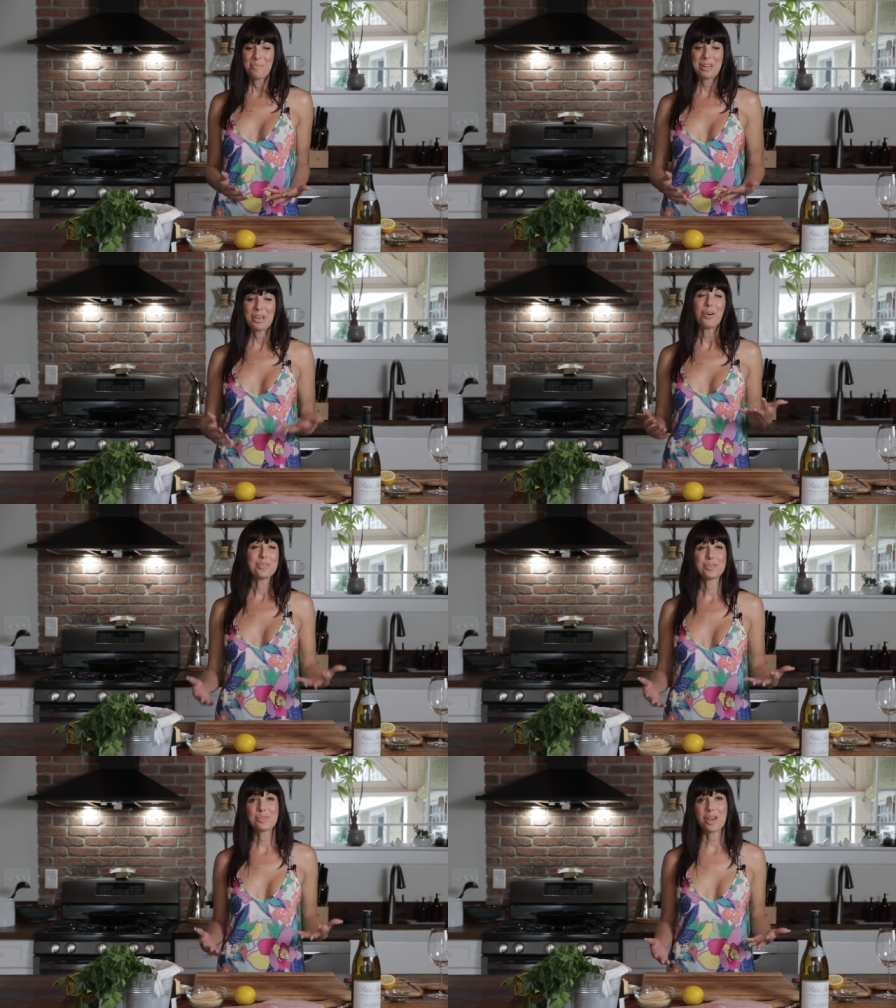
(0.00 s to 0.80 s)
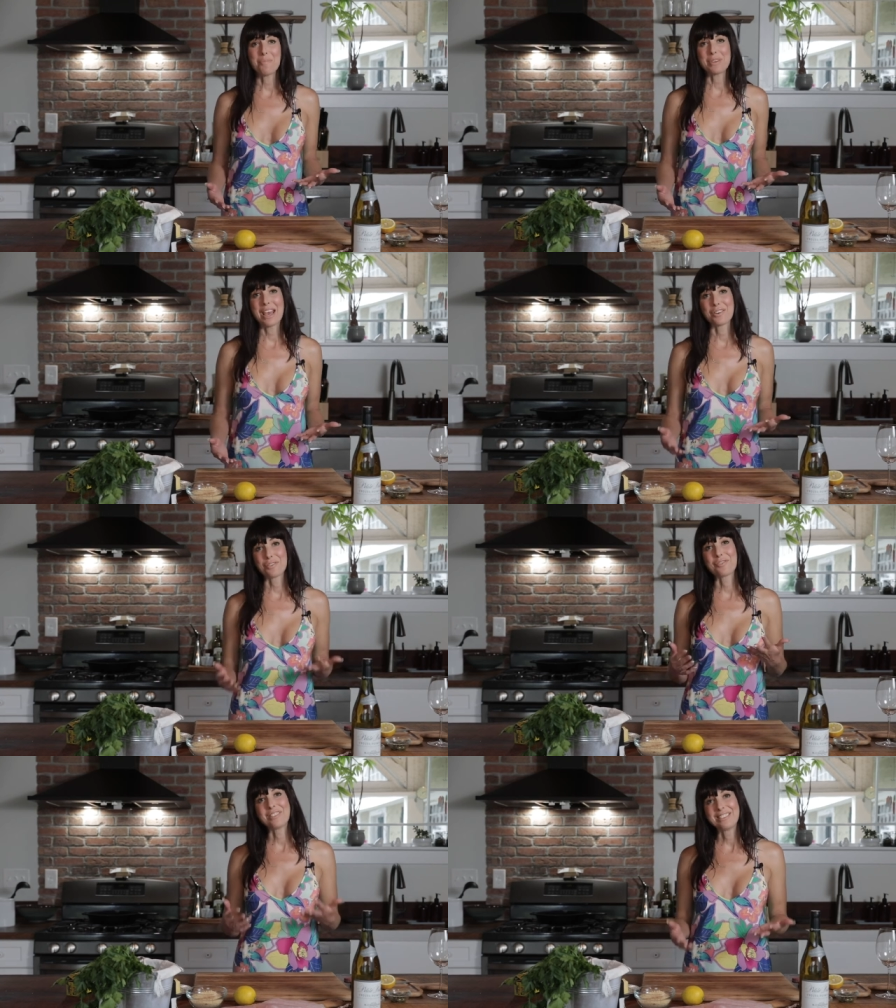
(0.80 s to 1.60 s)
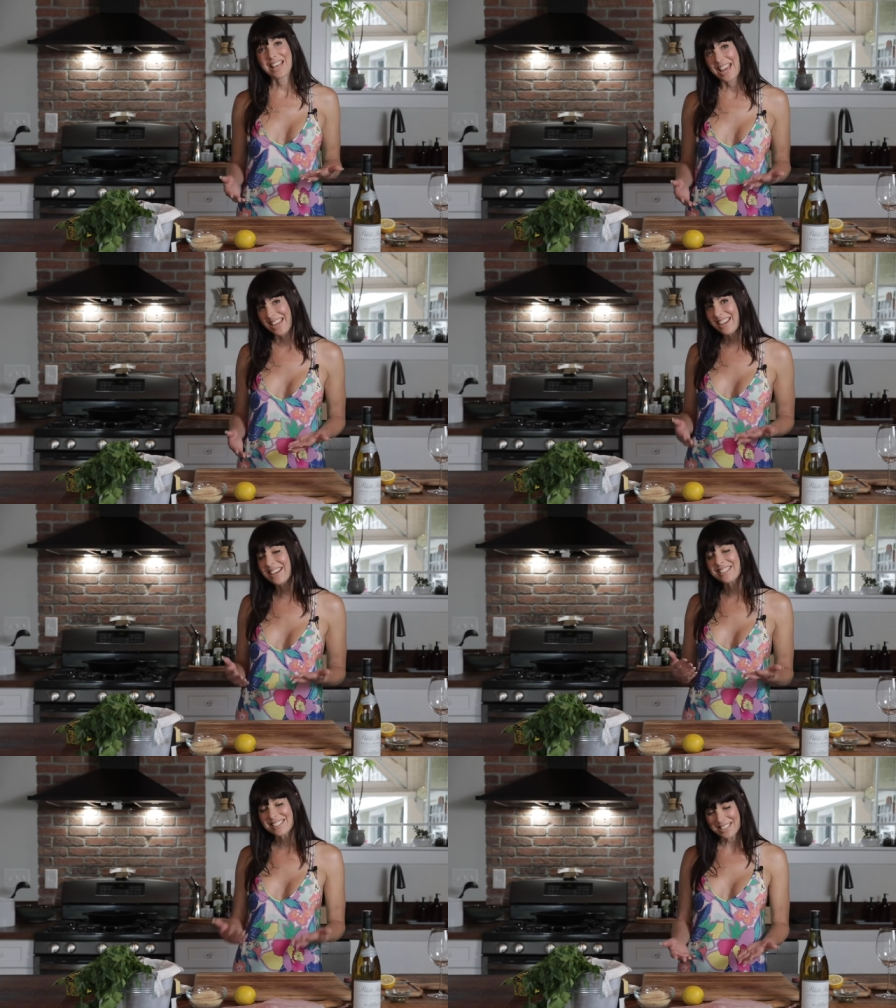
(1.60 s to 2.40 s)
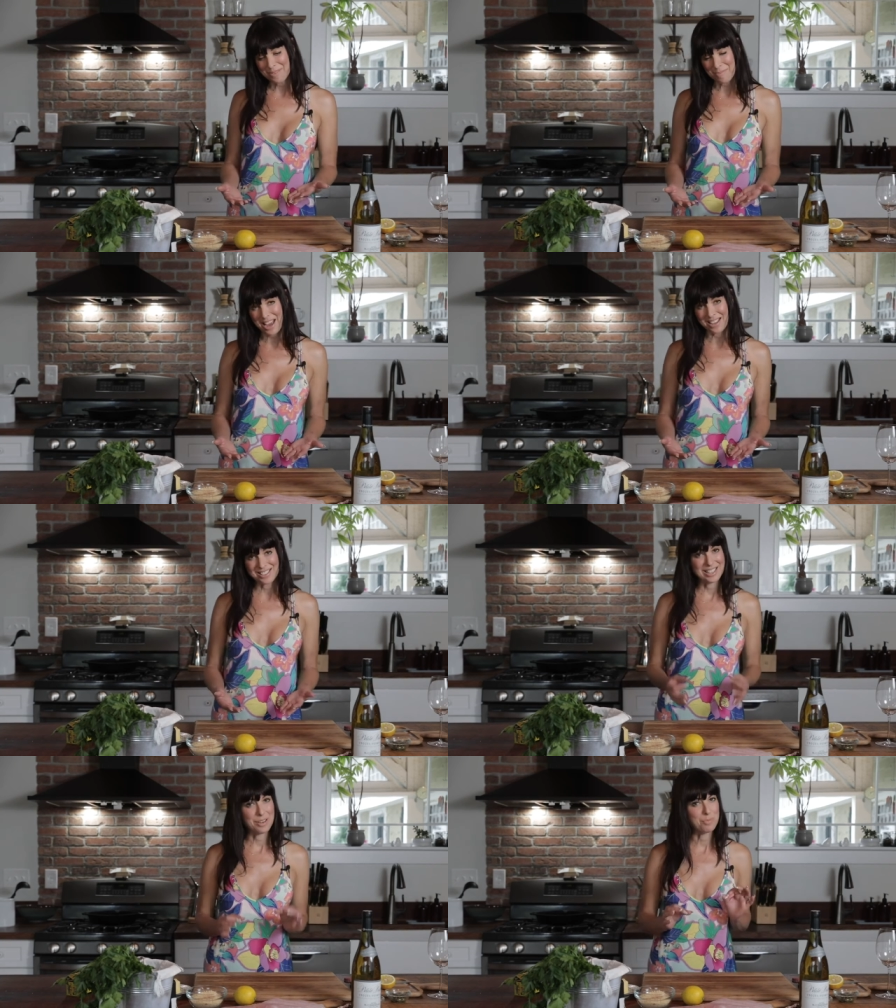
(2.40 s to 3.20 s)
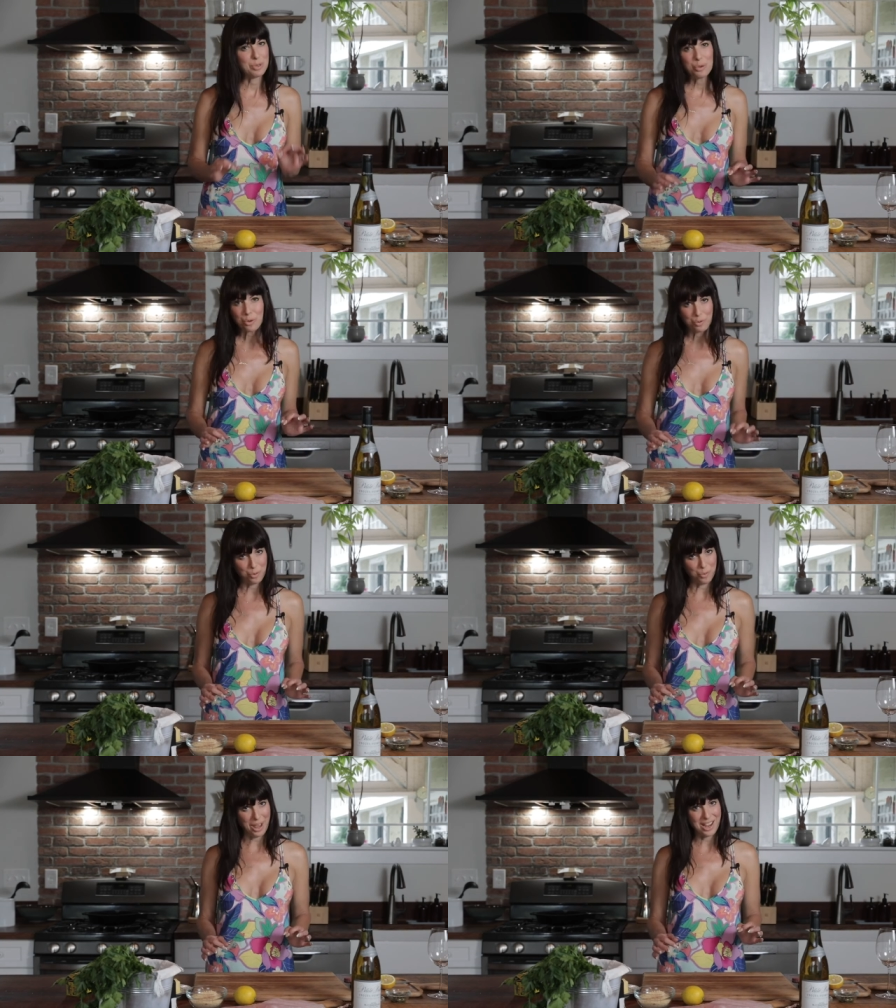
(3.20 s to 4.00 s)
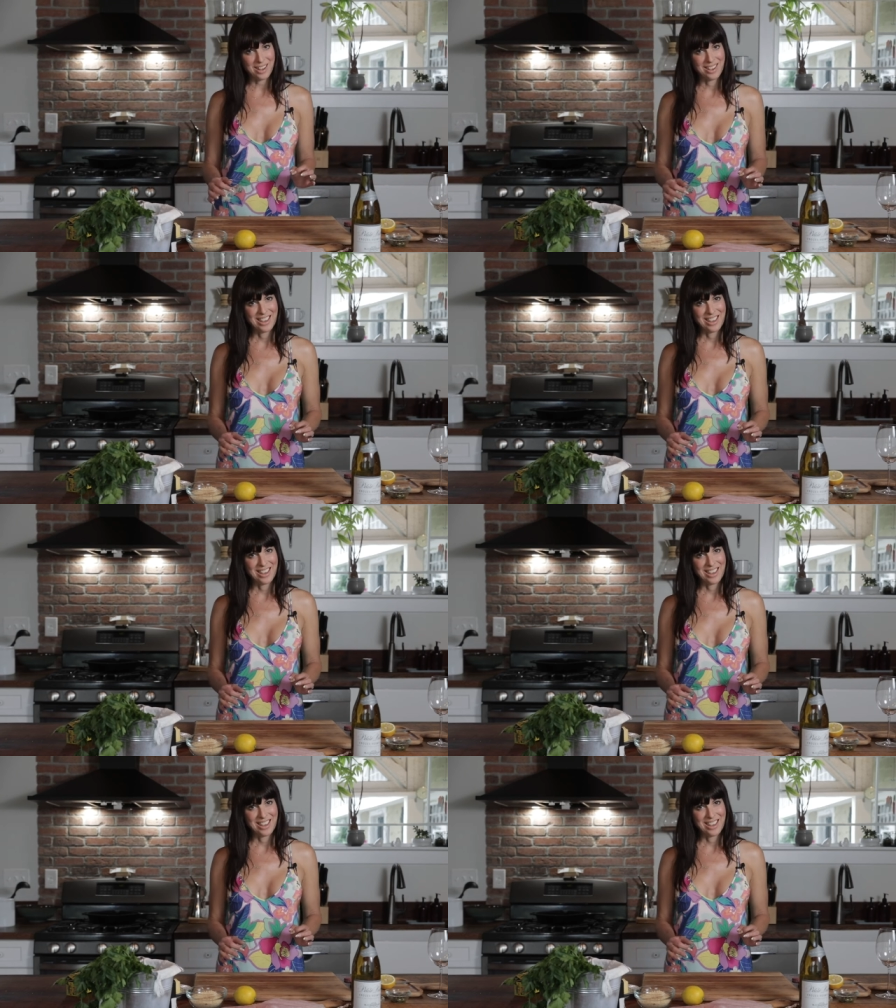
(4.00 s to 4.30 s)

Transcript: but he also taught me how to fillet a sea bass in a beautiful way.